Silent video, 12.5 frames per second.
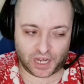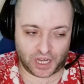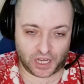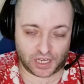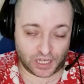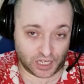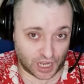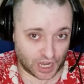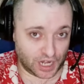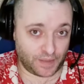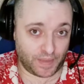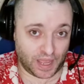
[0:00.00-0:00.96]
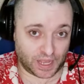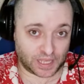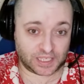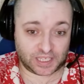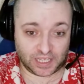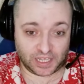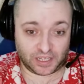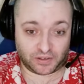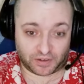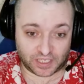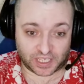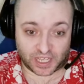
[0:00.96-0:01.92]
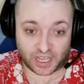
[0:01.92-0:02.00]
They're gonna make Celia
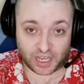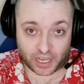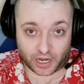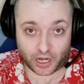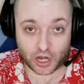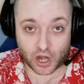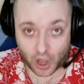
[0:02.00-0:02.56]
hair.